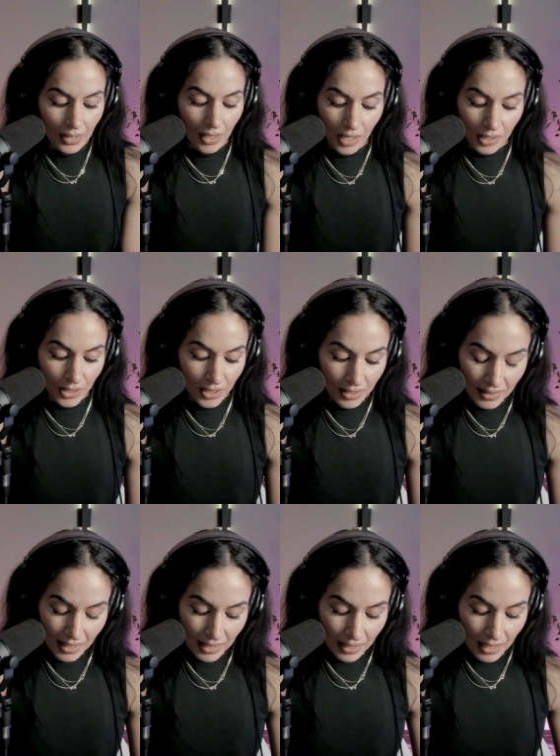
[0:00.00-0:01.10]
Gosh,
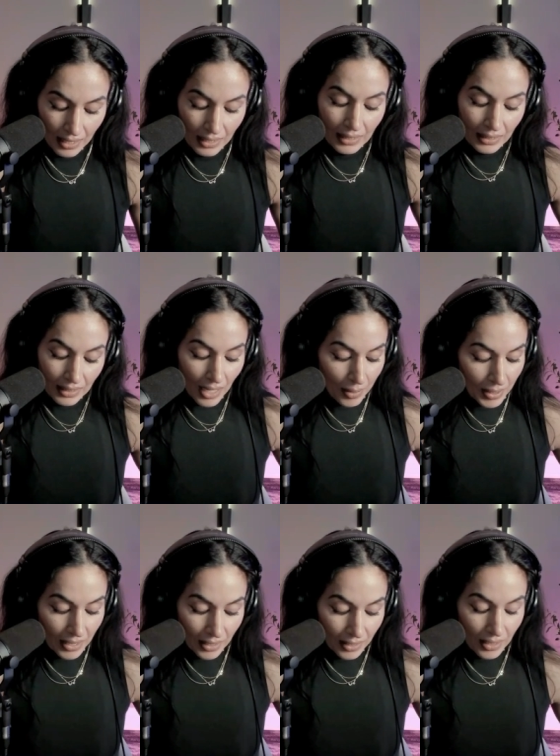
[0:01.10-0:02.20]

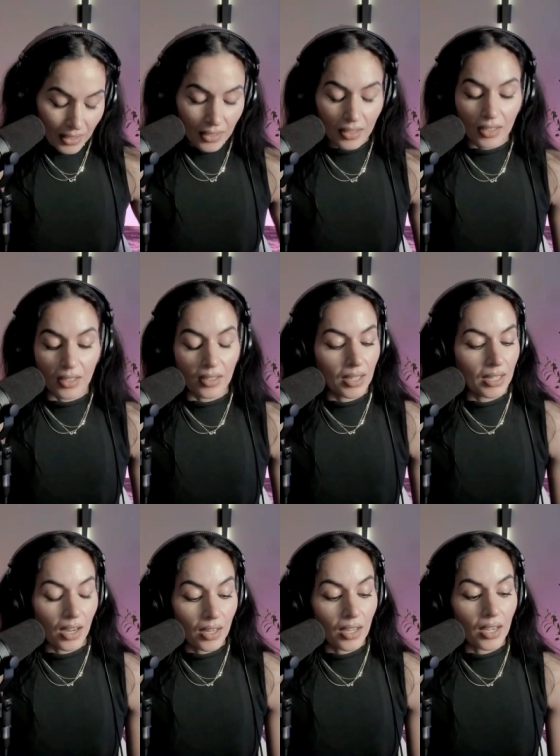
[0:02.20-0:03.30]

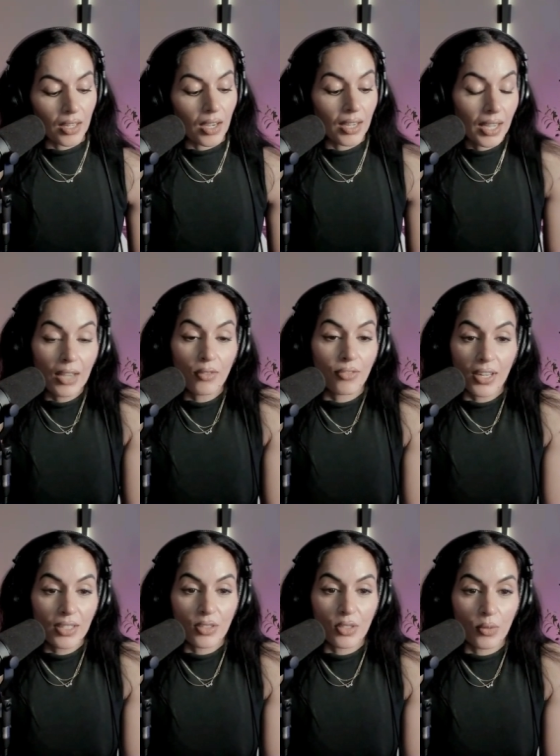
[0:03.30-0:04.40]
I have
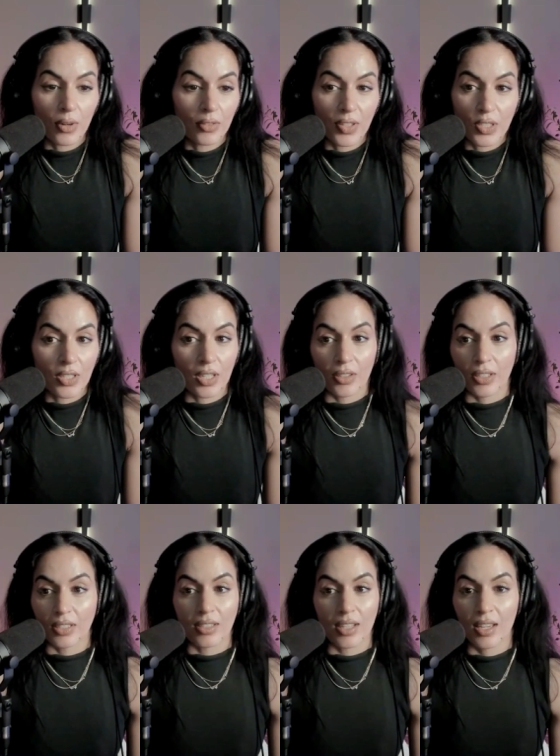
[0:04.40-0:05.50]
friends who are
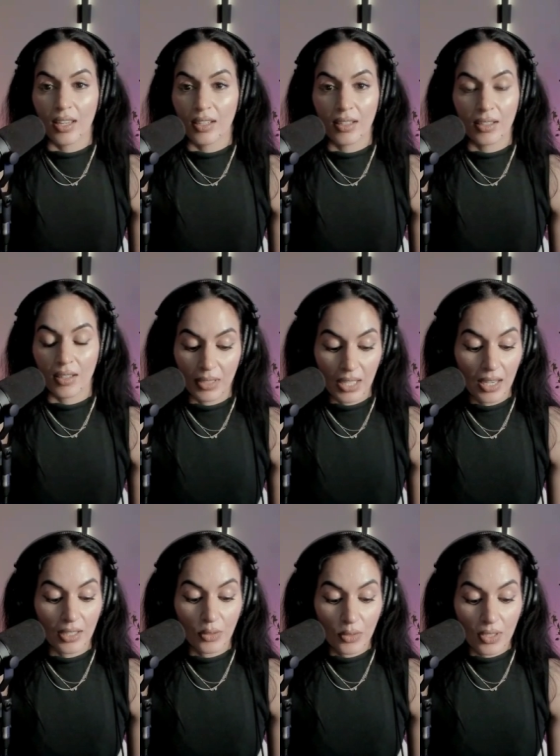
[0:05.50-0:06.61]
vegetarians, and yeah,
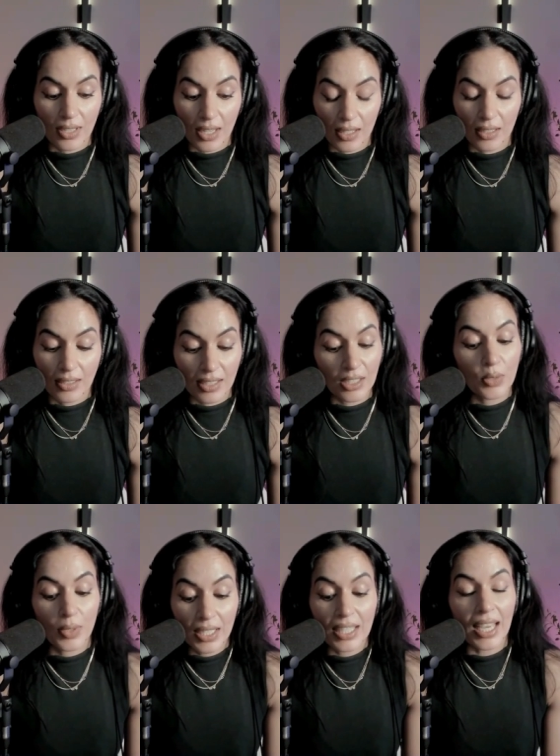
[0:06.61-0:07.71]
it's like you
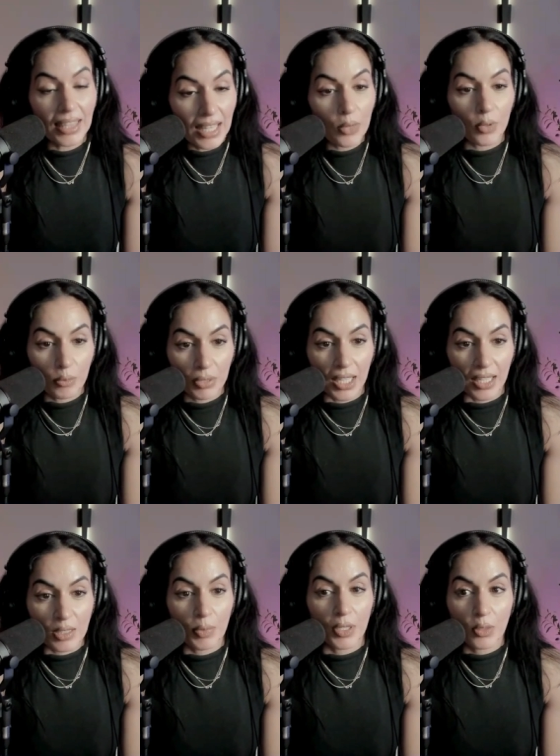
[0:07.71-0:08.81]
can get there with plants,
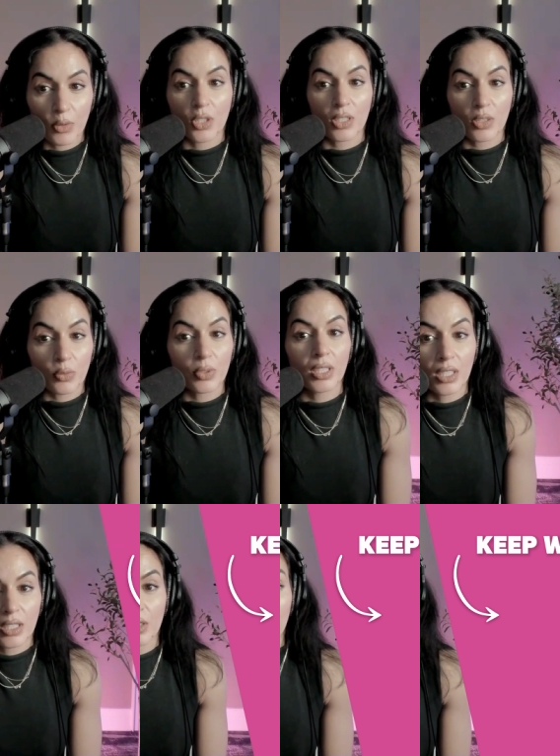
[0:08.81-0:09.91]
but you just really need to
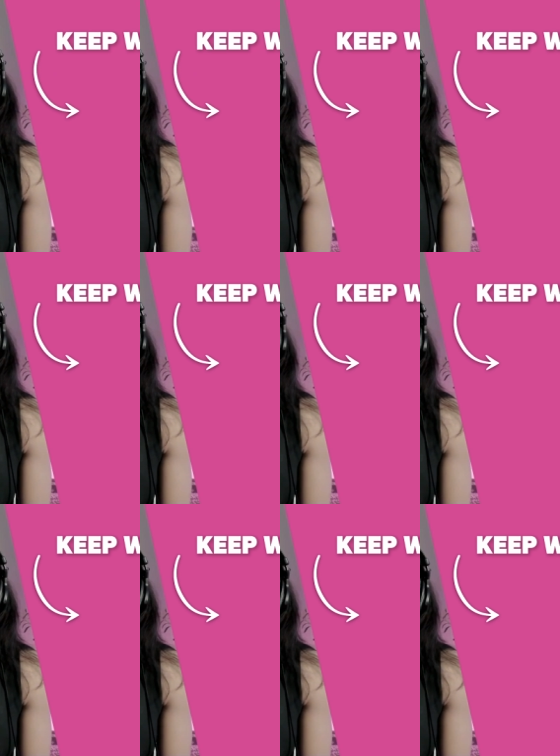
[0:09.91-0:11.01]
do your jurisprudence
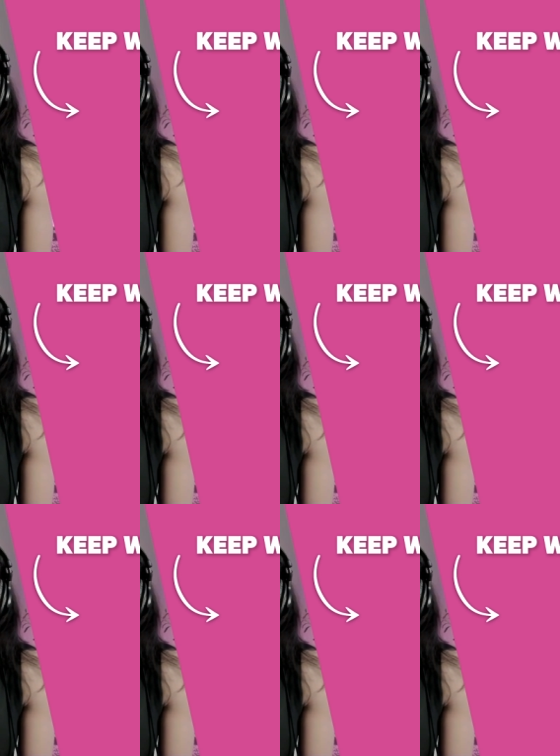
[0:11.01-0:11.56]
is what I think